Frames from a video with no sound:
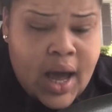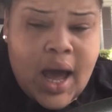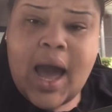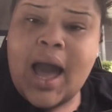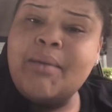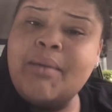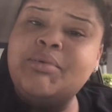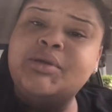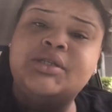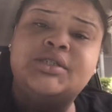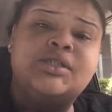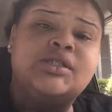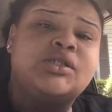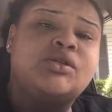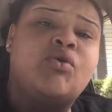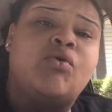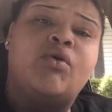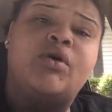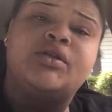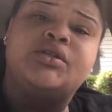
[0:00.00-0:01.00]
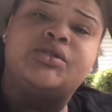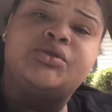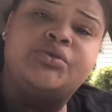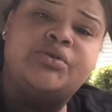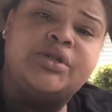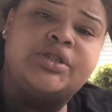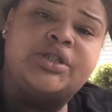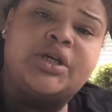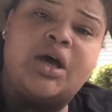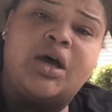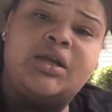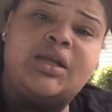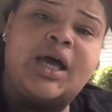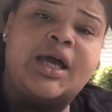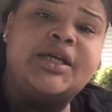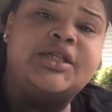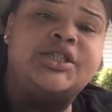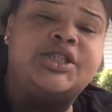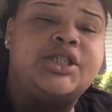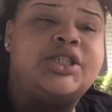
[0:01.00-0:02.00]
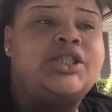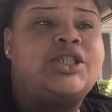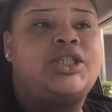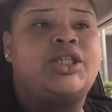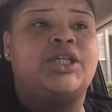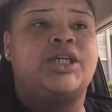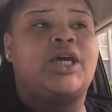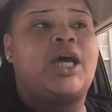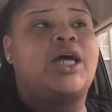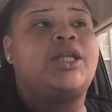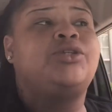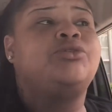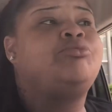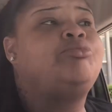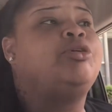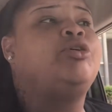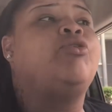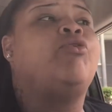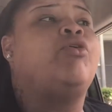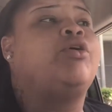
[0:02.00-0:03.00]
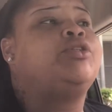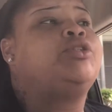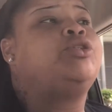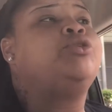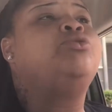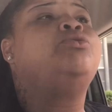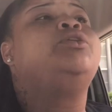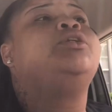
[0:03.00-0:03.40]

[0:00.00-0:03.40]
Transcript: I be just going through it, y'all. Like, gee, shit, I do be going through